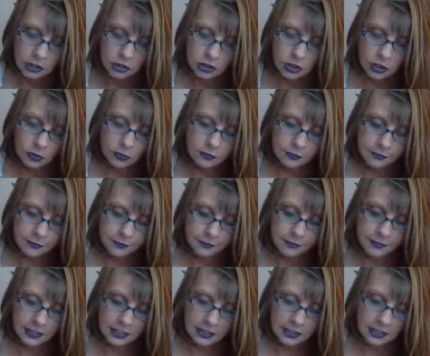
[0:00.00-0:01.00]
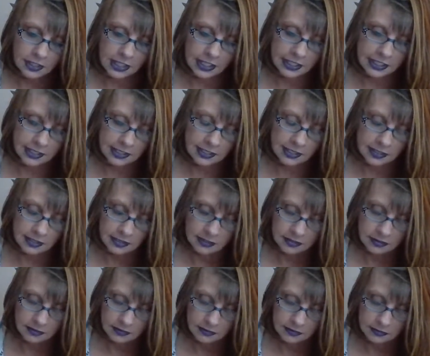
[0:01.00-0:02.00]
Don't feel like
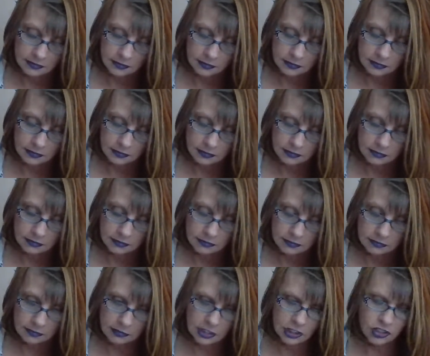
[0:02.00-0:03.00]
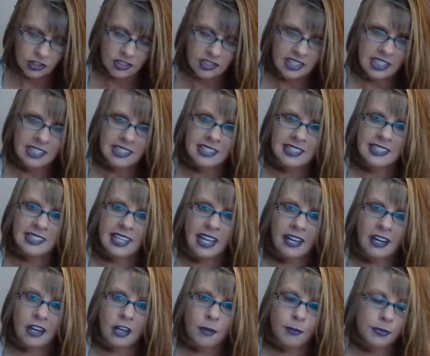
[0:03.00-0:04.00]
they just said set
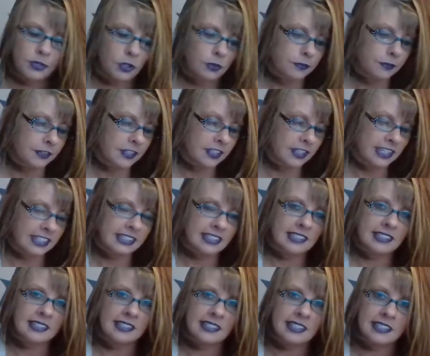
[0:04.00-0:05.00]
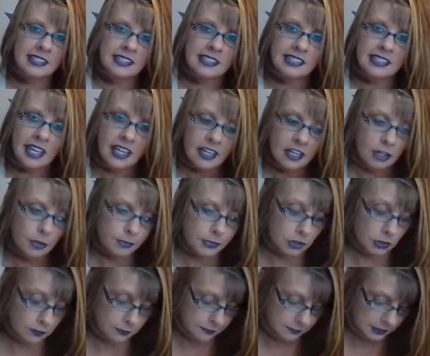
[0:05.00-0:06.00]
up. Don't feel like this is a setup.
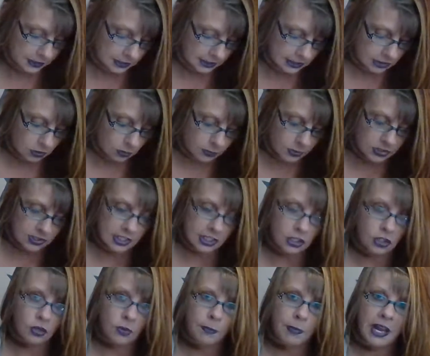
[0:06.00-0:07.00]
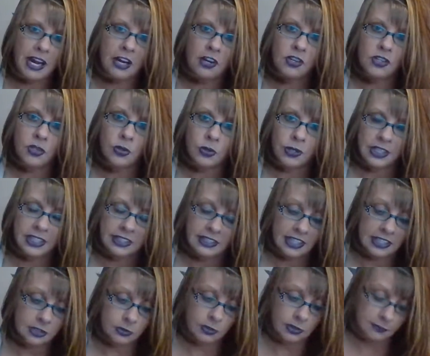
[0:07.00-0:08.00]
Don't feel it's almost like you're paranoid.
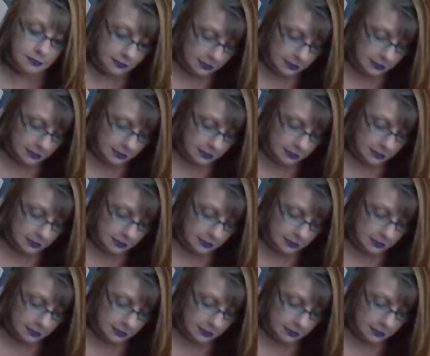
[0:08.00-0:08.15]
That's what I'm